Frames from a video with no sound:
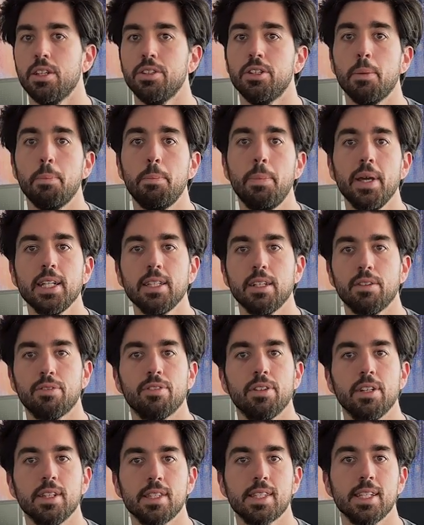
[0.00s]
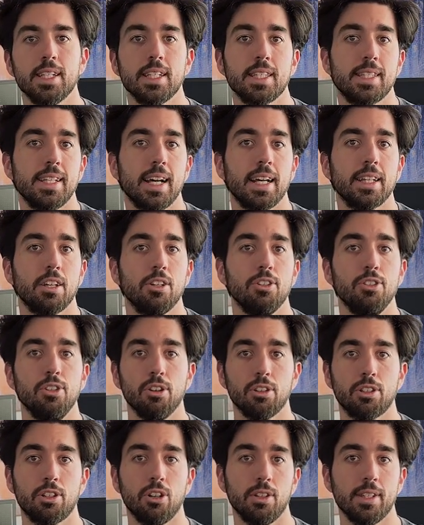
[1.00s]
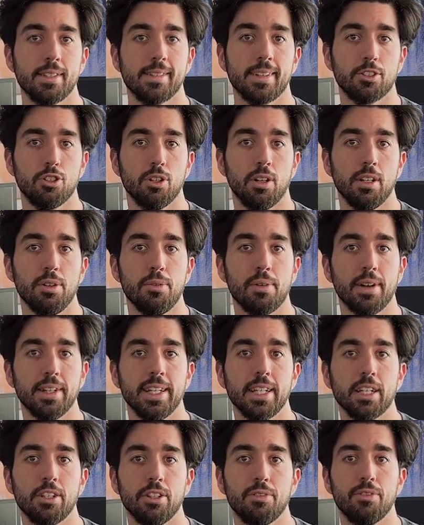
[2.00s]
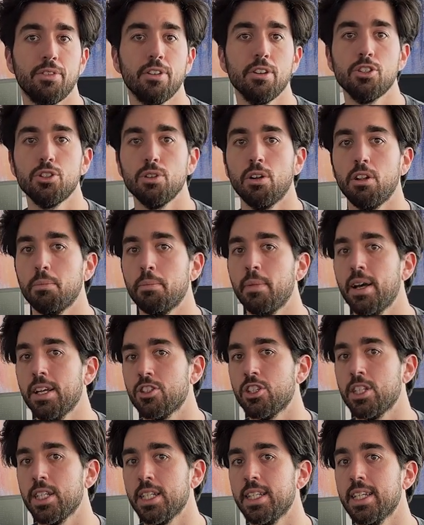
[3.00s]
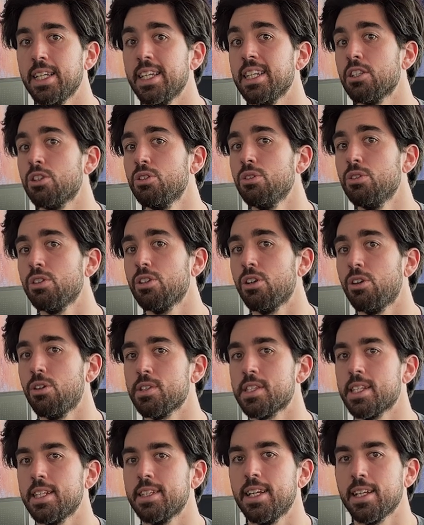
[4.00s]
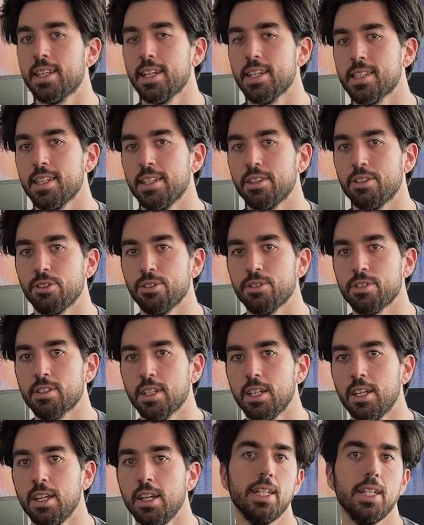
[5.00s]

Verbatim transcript: The big difference is that your code is actually running on a virtual machine in Google's data centers.